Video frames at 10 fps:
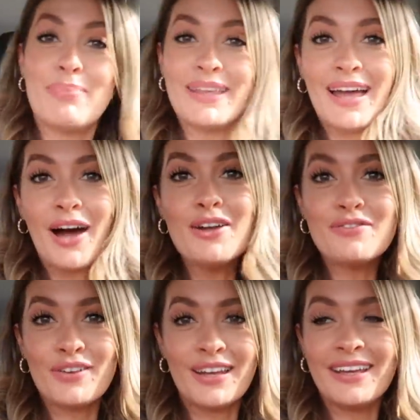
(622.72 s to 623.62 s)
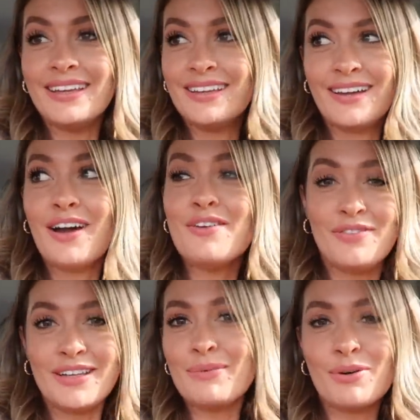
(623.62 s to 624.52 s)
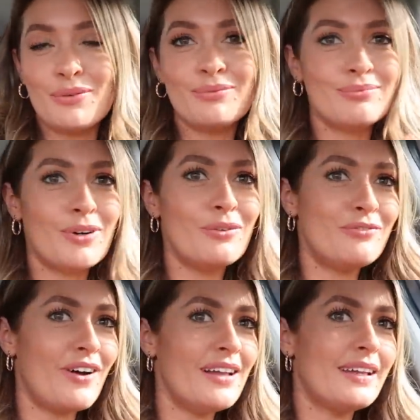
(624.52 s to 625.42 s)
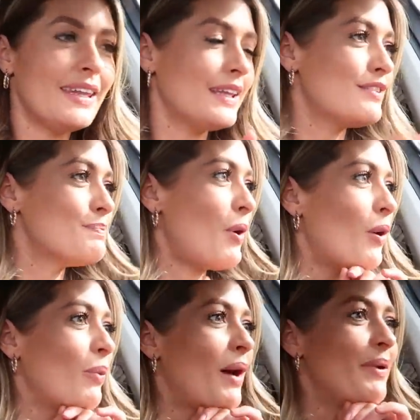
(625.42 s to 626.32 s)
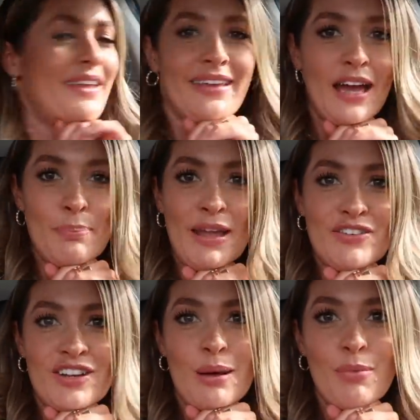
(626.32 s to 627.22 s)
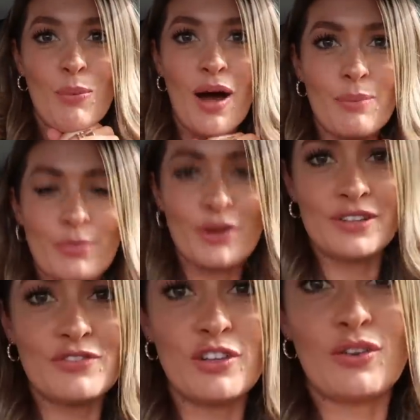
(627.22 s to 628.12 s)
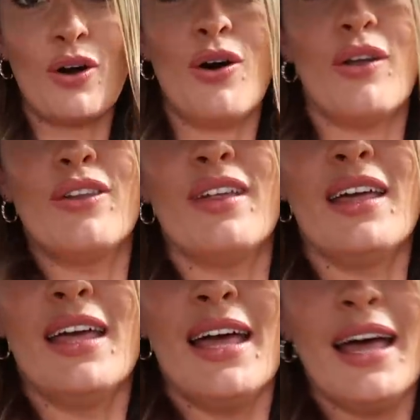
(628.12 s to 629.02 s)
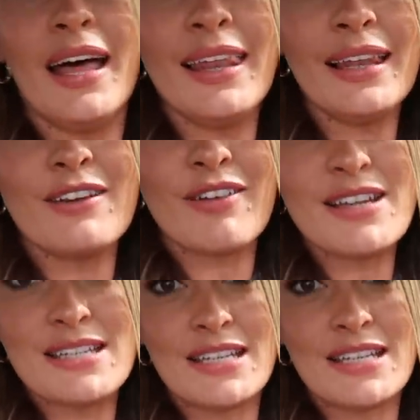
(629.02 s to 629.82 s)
But yeah, hopefully we'll find a little spot where we can get picture number one, because I've just got on a little grey